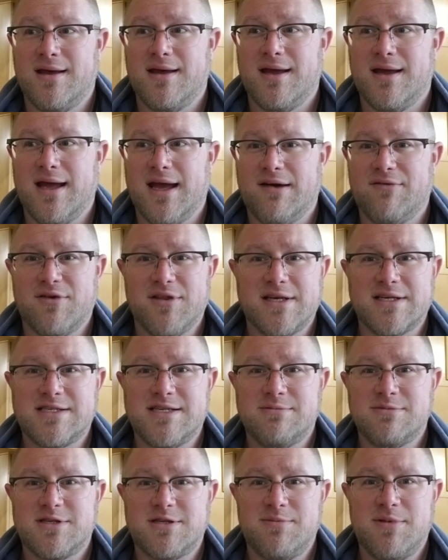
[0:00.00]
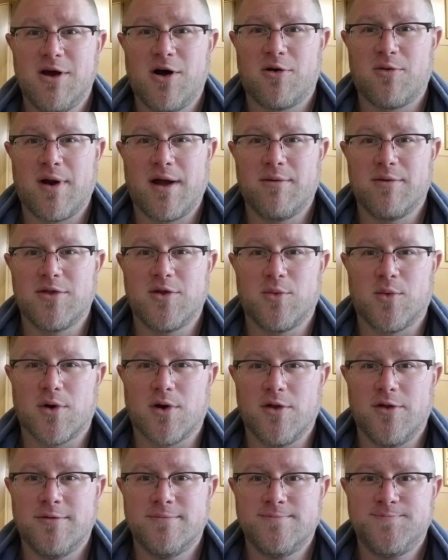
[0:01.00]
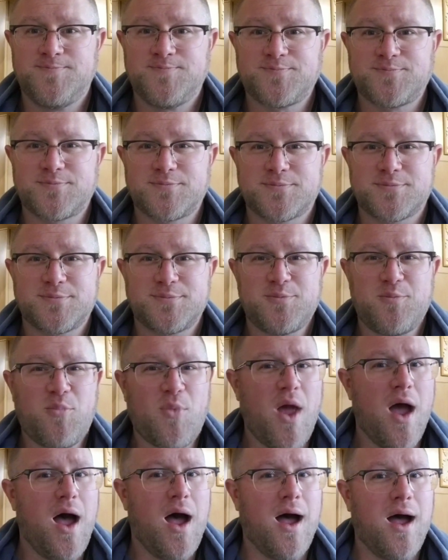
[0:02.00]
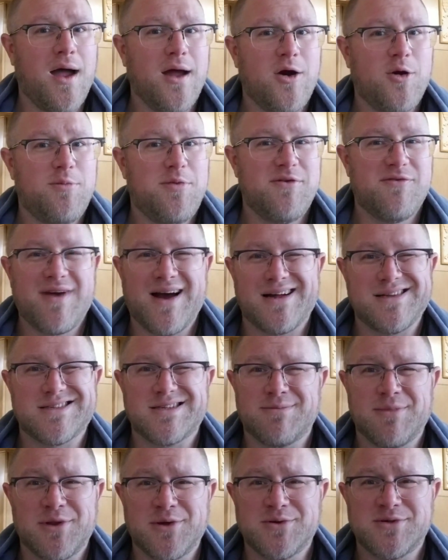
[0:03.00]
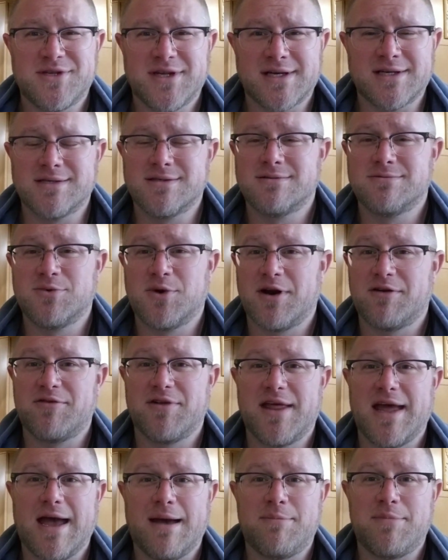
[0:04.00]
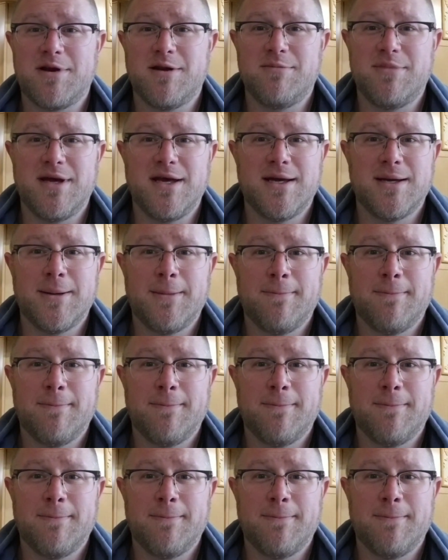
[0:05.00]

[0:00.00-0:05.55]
everything seems to be all right with the world. I hope you've got some of those things, whatever they happen to be.